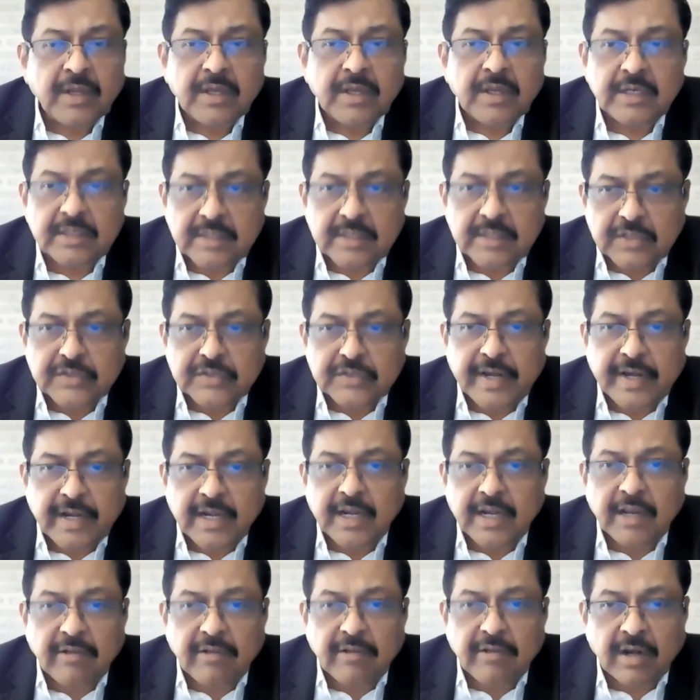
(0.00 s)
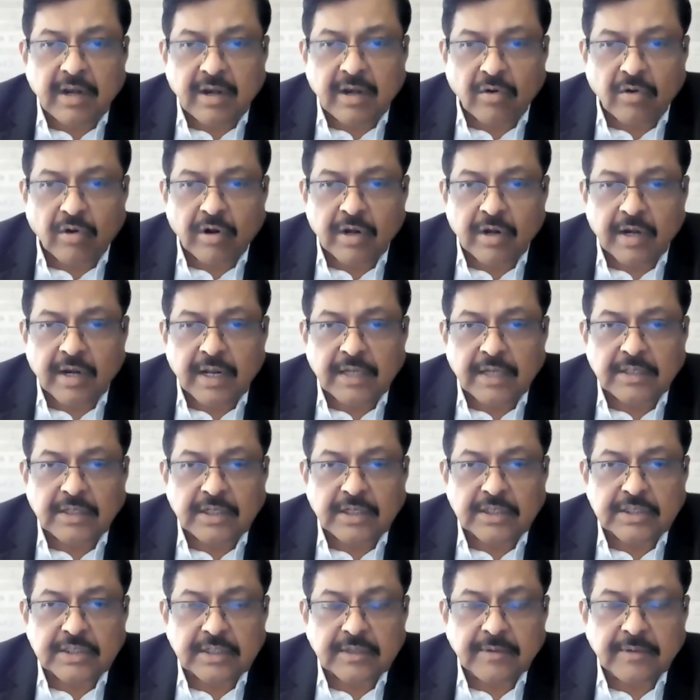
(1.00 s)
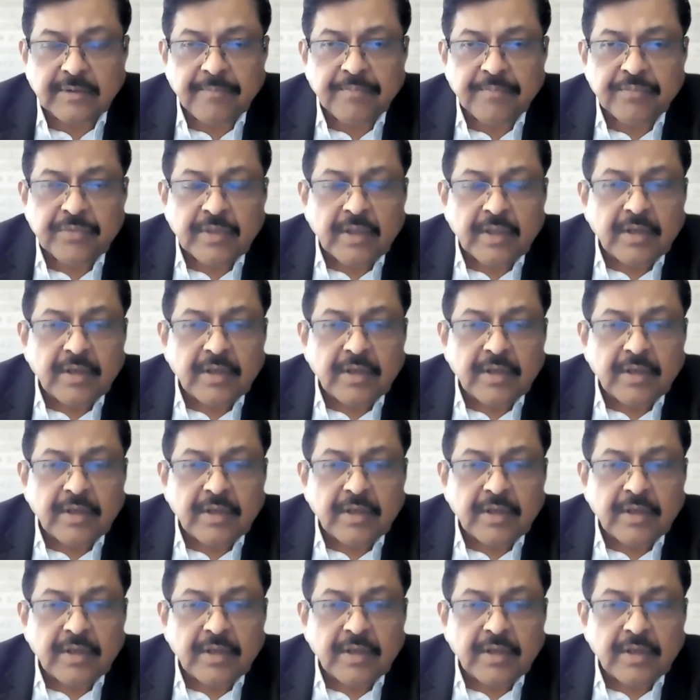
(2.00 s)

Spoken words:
it is a state level organization.